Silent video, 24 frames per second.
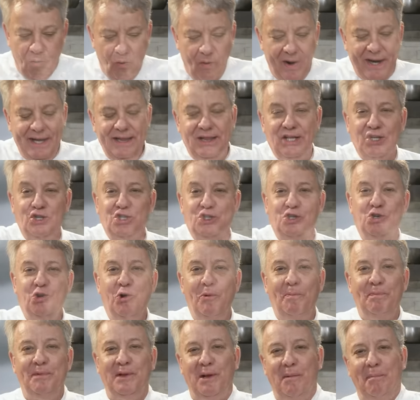winter
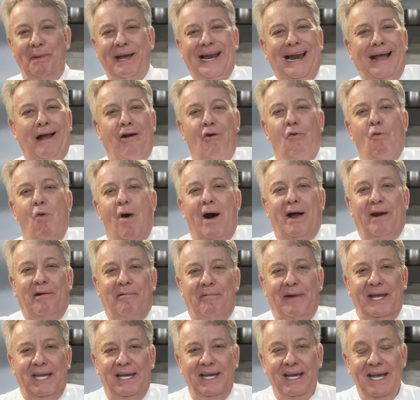soup to be like
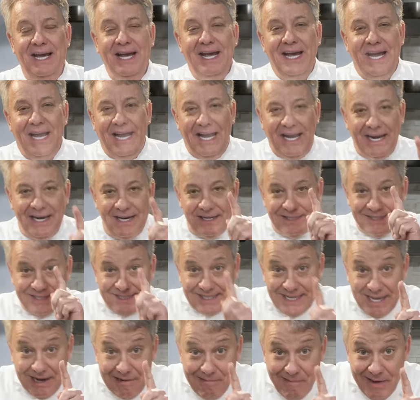watery. And the
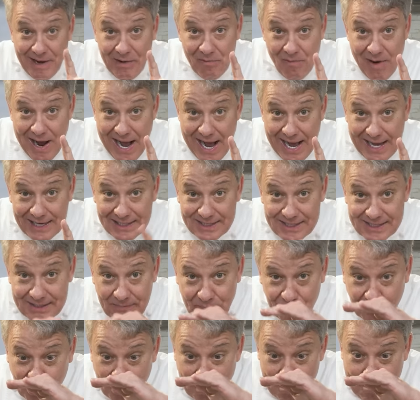secret was
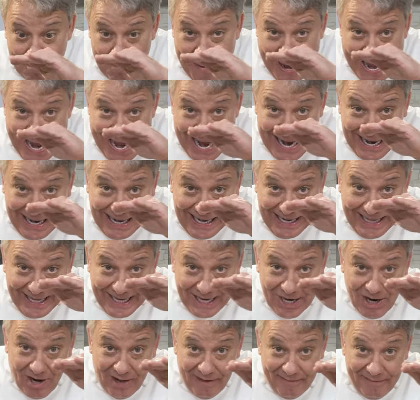to barely
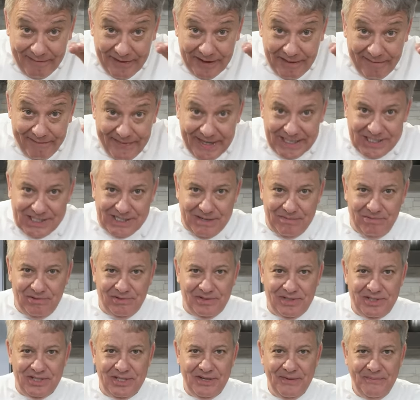cover the
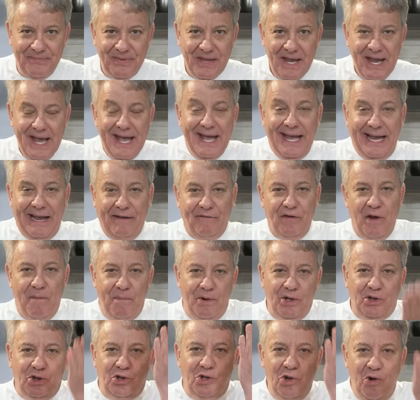vegetables. If you
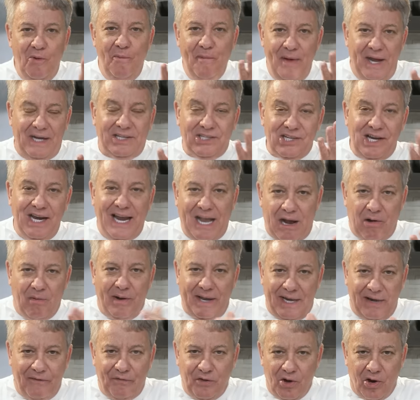put too much
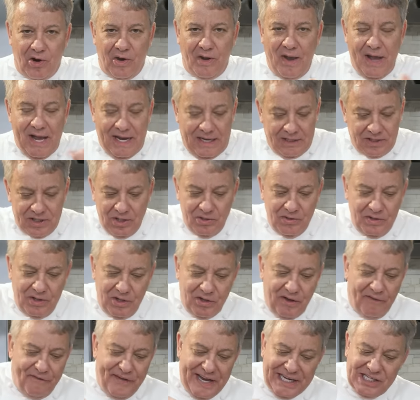liquid, so
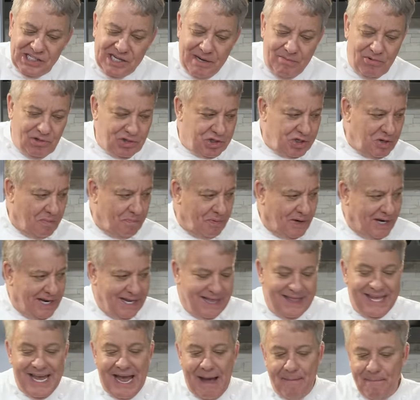the vegetables you put
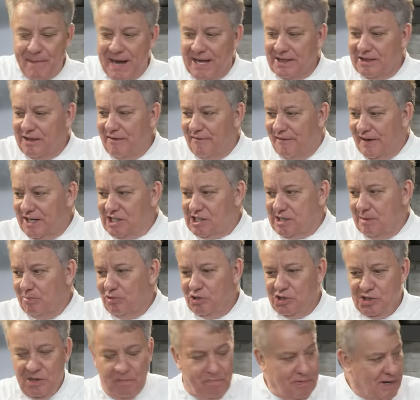in, the amount of
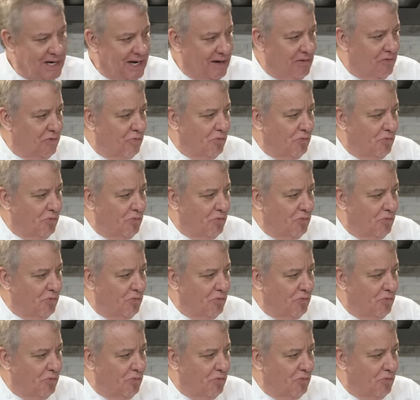vegetables you put in